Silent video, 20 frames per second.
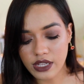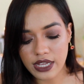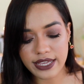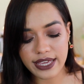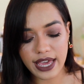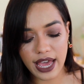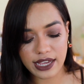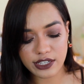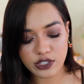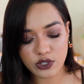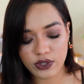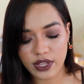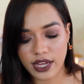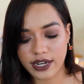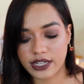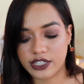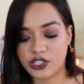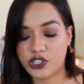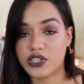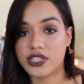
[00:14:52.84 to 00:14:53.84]
Yeah, so
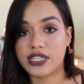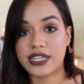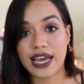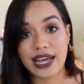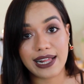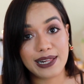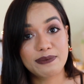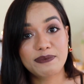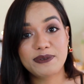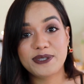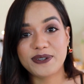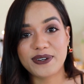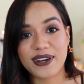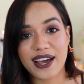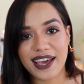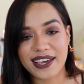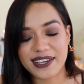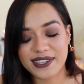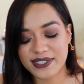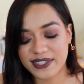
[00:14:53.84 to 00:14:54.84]
that it just helps you
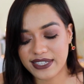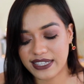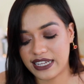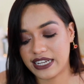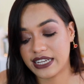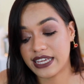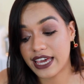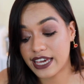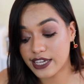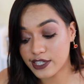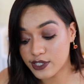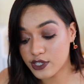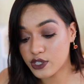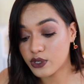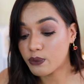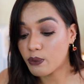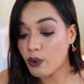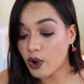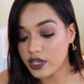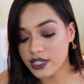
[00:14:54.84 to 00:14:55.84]
guys in case
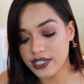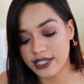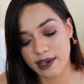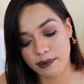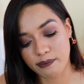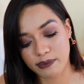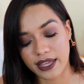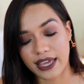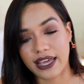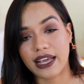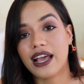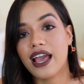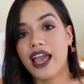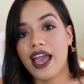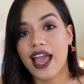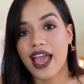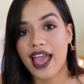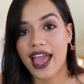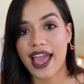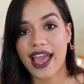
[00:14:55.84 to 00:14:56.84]
you want something.
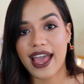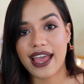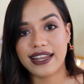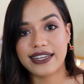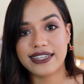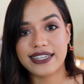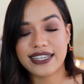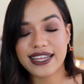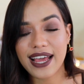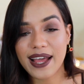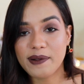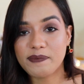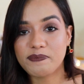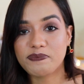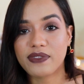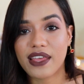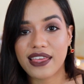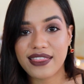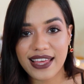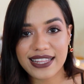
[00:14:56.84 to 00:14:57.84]
And yeah,
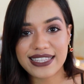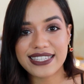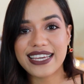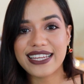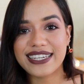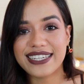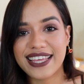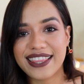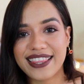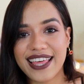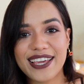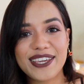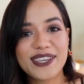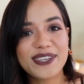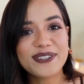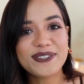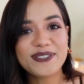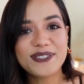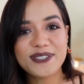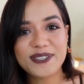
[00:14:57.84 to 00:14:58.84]
that's it.
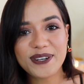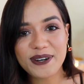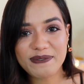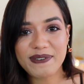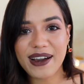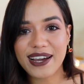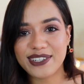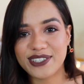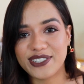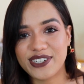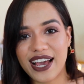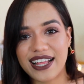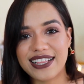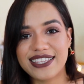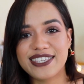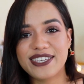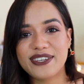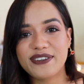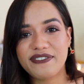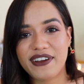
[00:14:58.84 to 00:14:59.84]
Thank you so much.
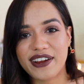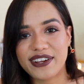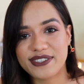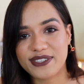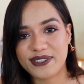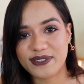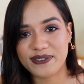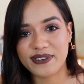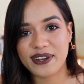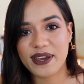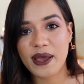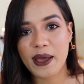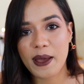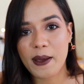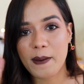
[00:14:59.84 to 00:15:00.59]
I'll see you very soon.